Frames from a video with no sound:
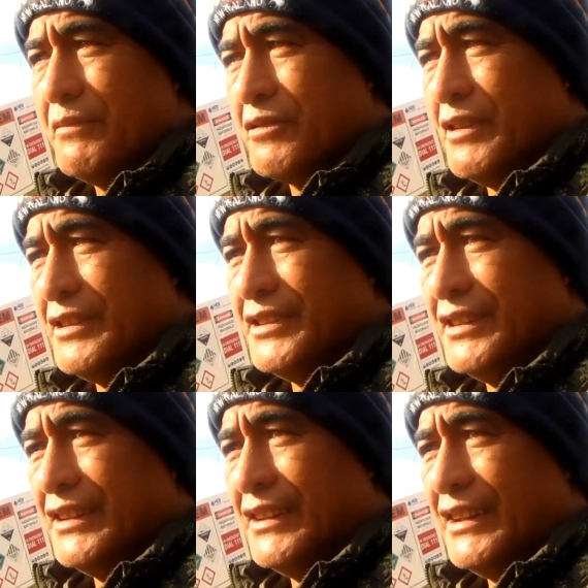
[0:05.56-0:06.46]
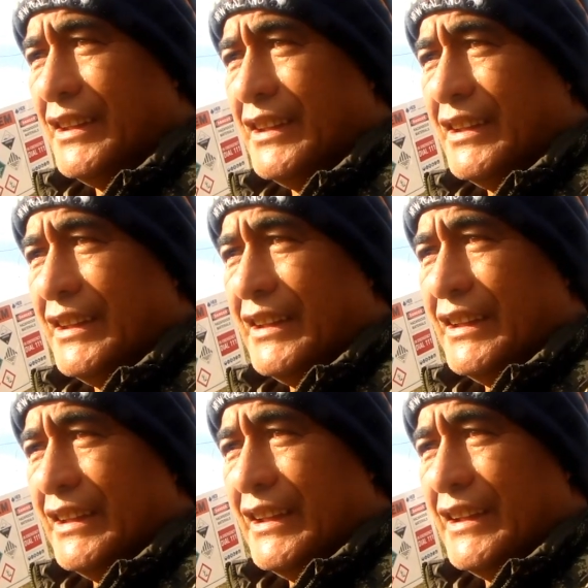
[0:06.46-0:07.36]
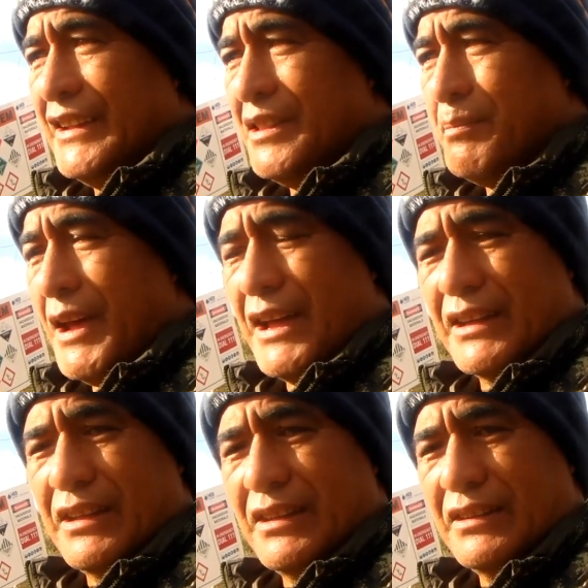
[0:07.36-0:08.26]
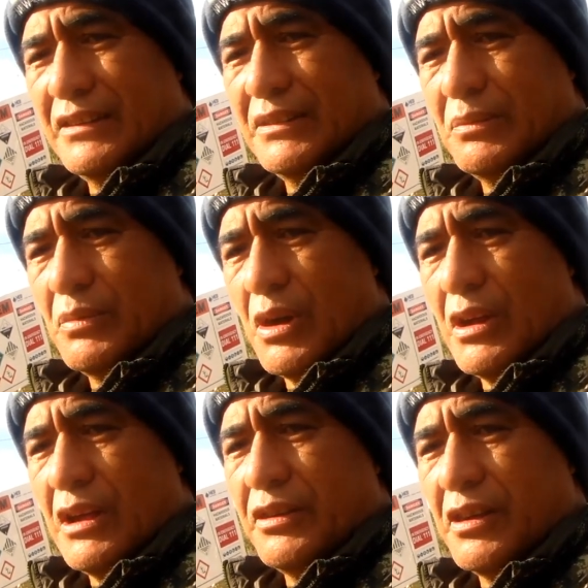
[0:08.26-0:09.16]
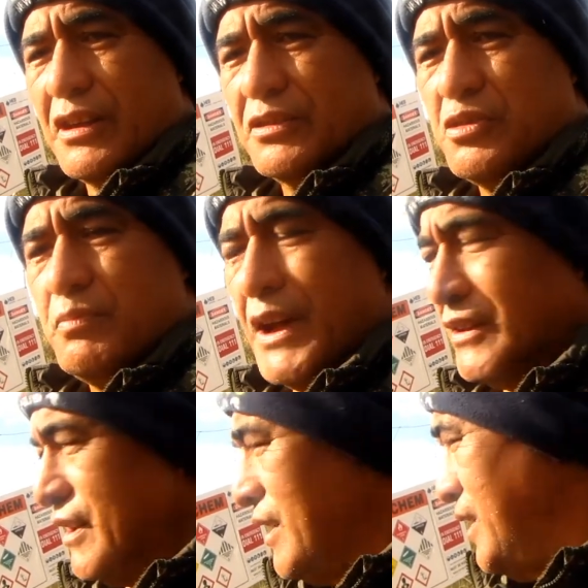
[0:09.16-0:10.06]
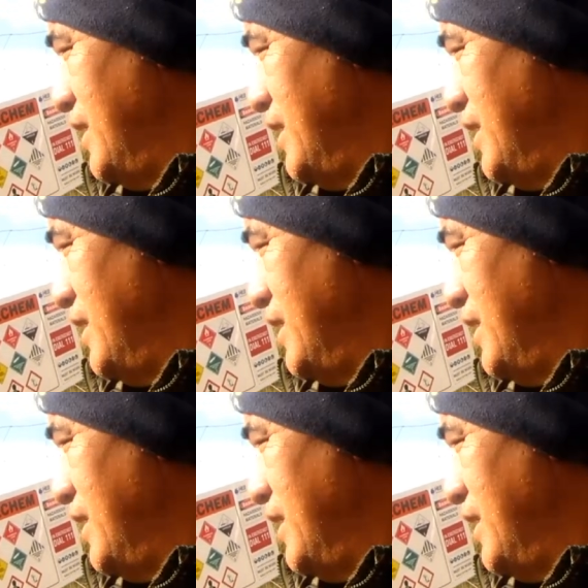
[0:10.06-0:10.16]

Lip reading: for us, another pack. Well, I only got a 2-pack today,